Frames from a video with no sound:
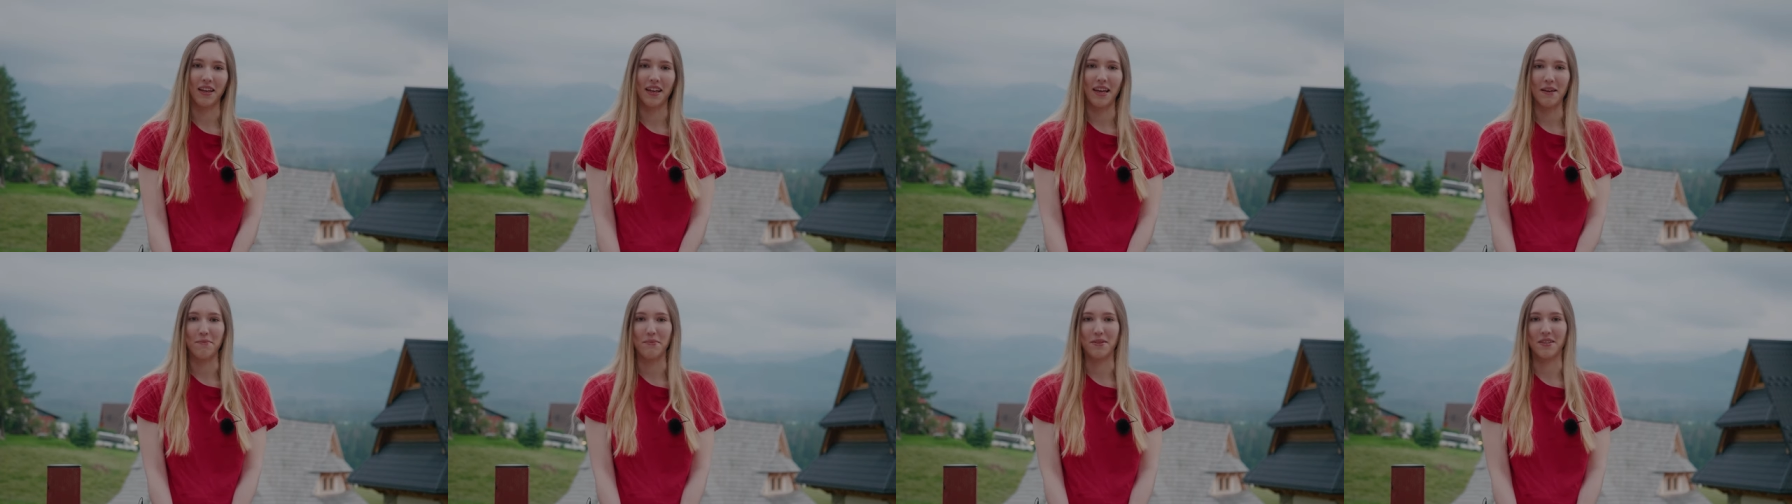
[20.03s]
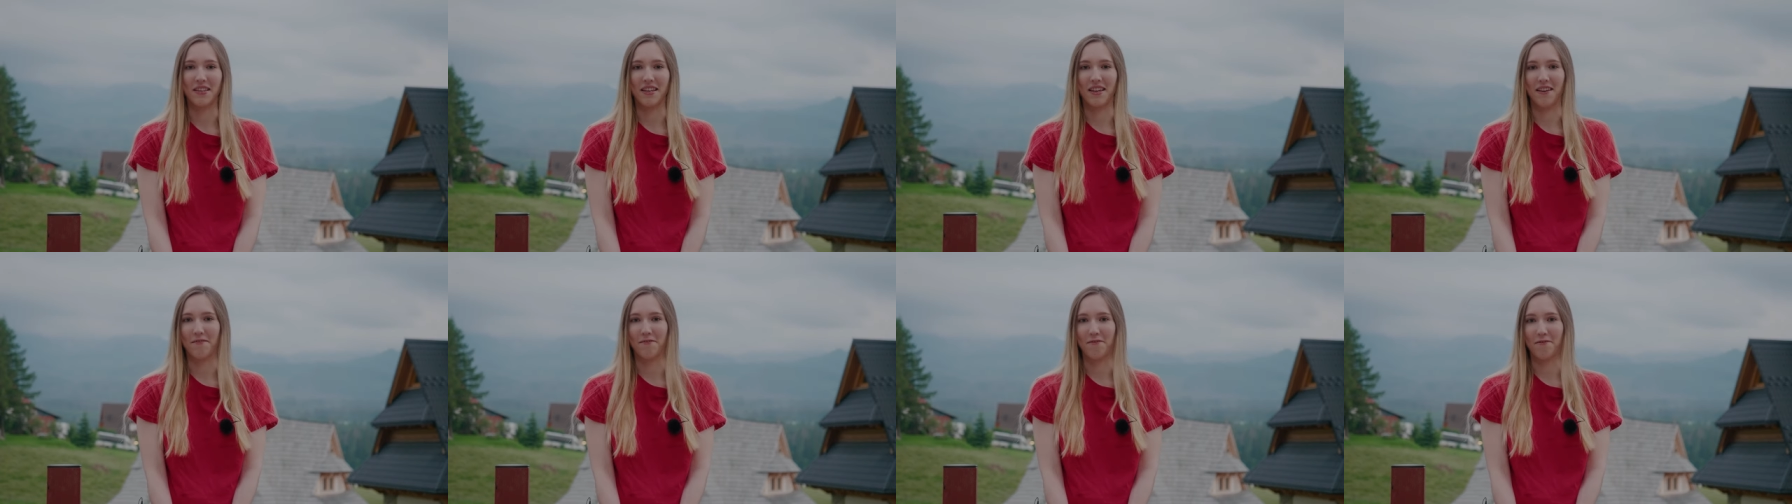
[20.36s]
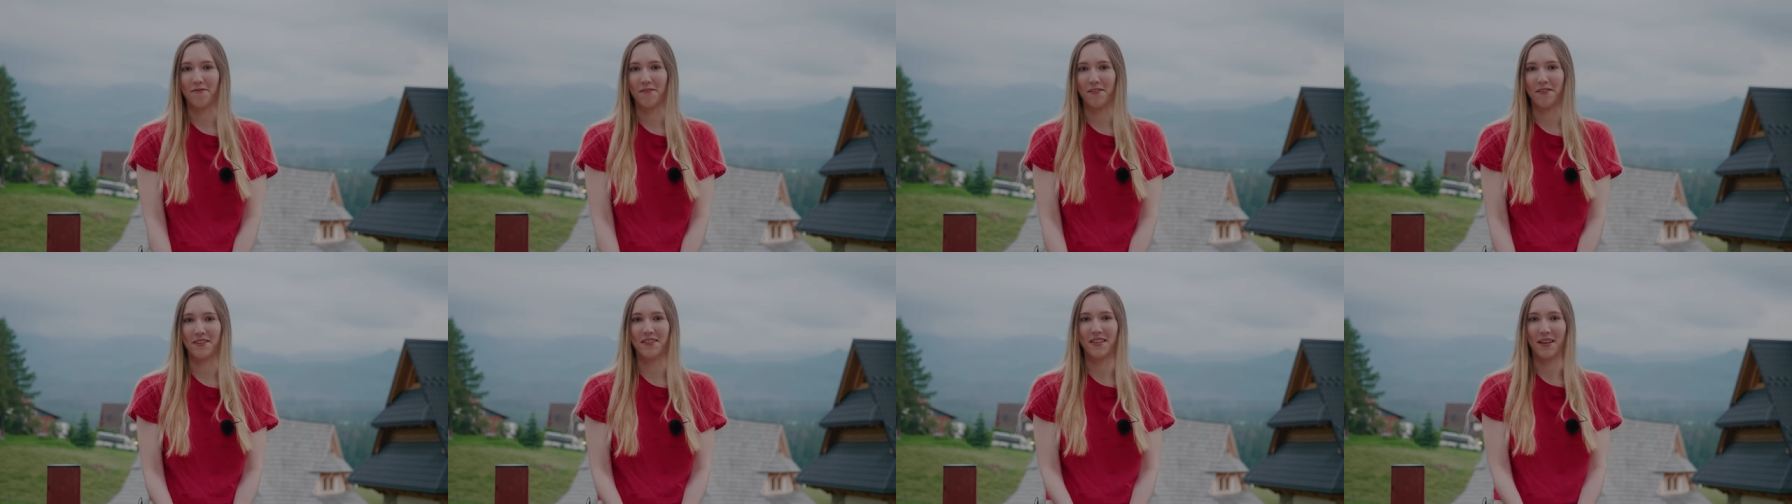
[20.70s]

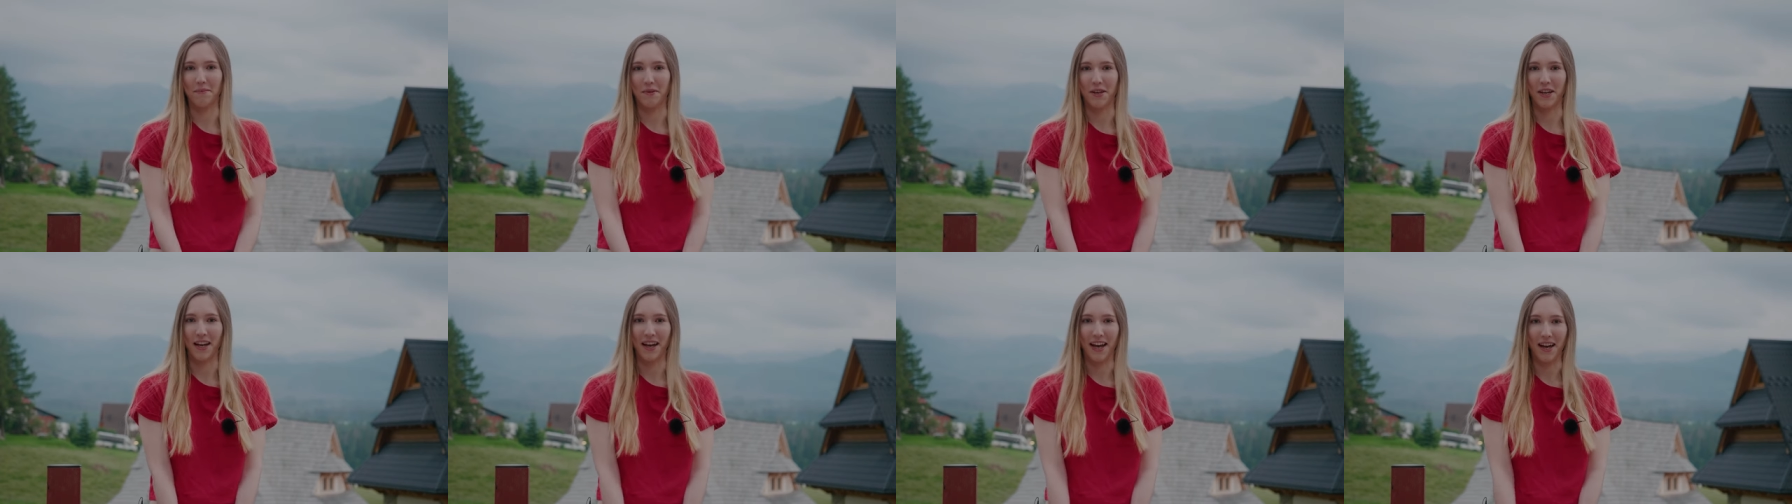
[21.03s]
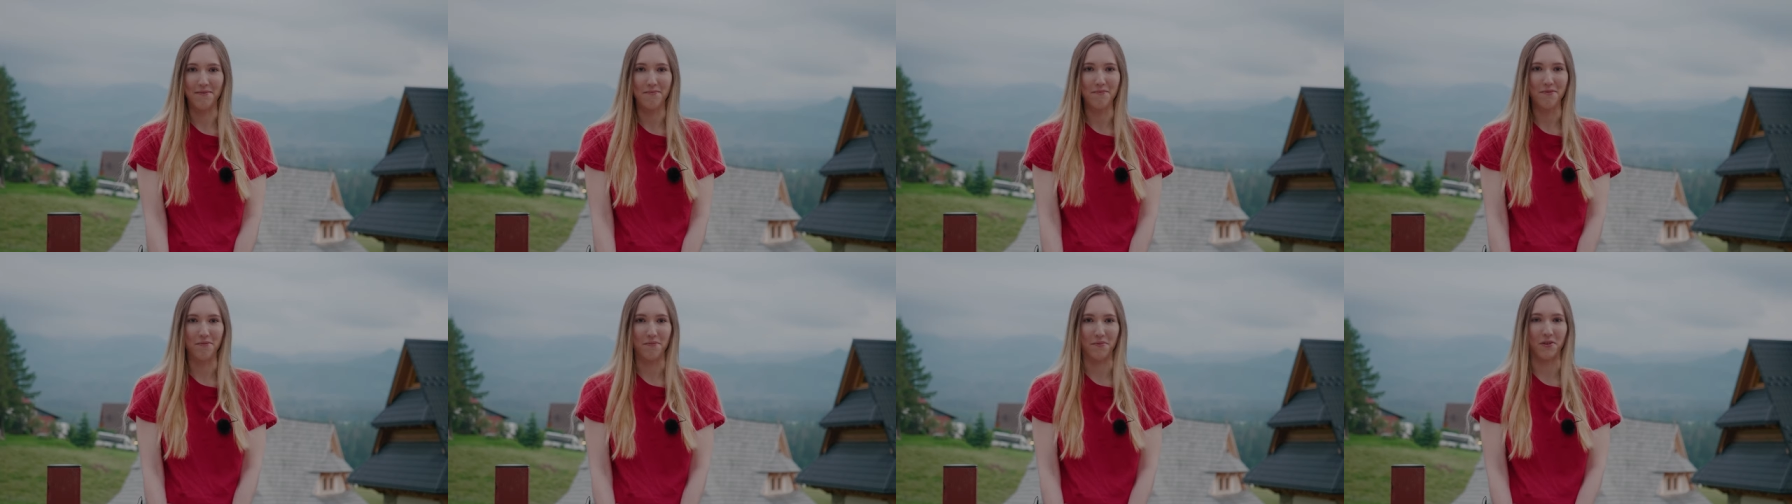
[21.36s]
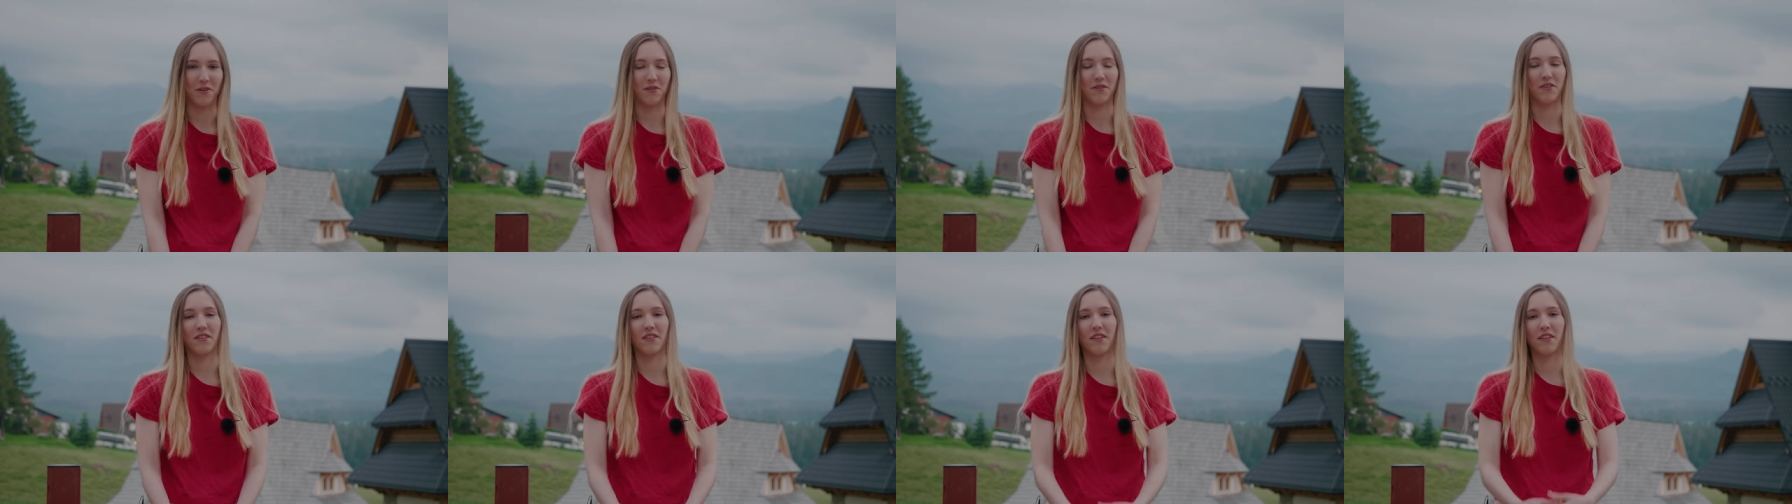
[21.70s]
MCF Summer Camp,
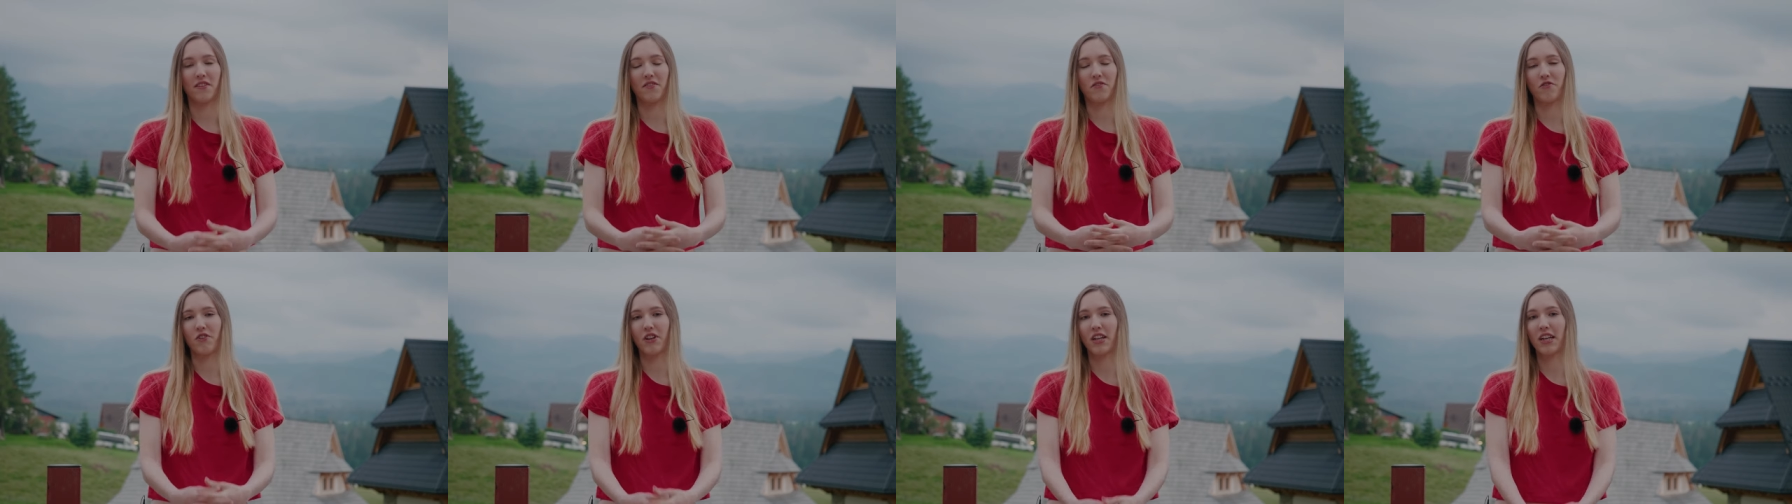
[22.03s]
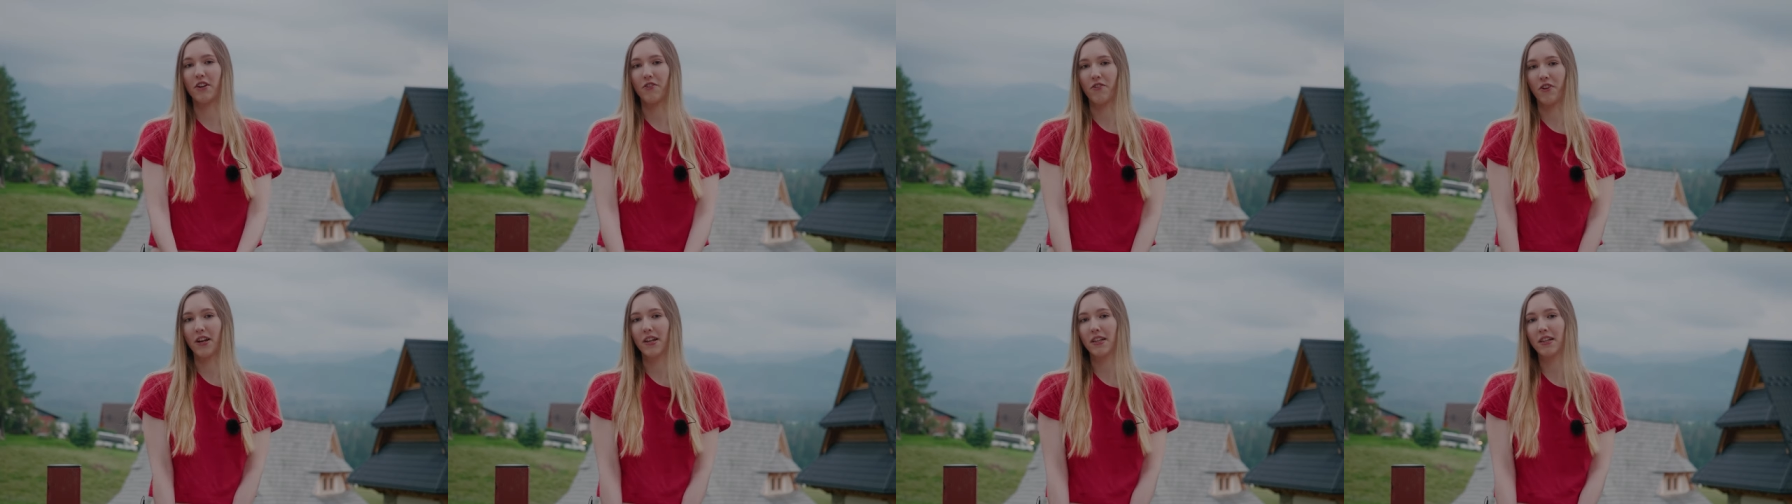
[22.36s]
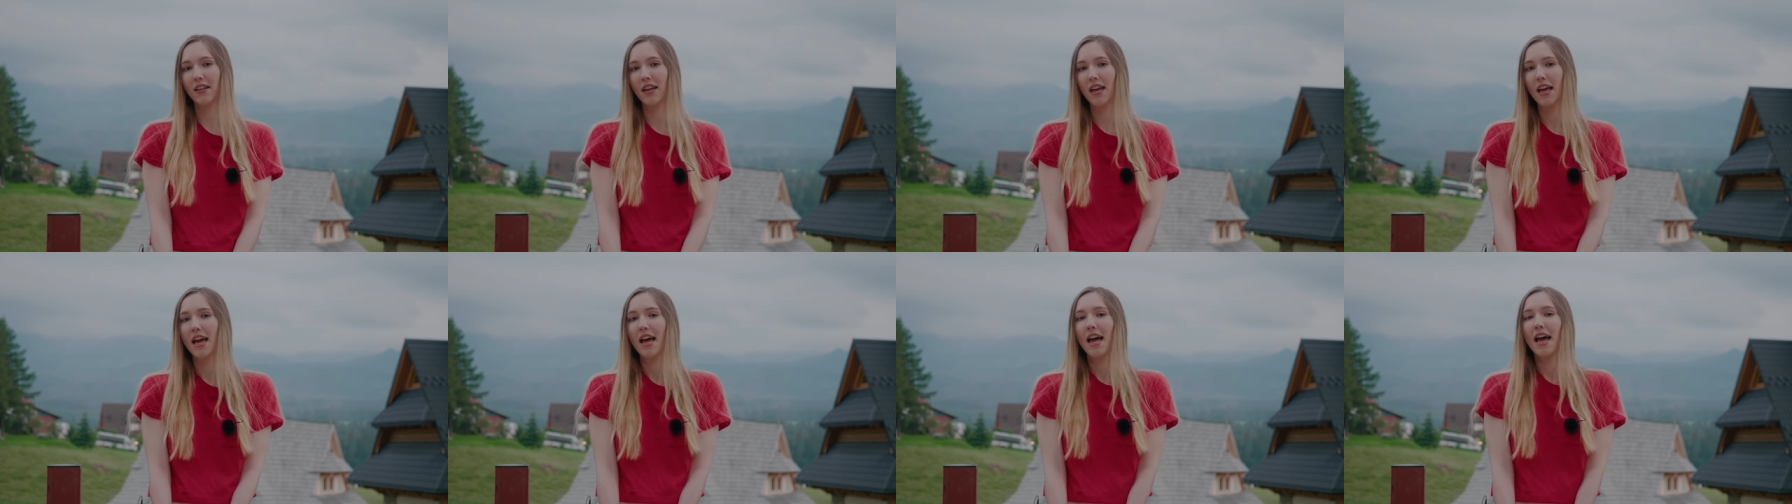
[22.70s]
because it's really great,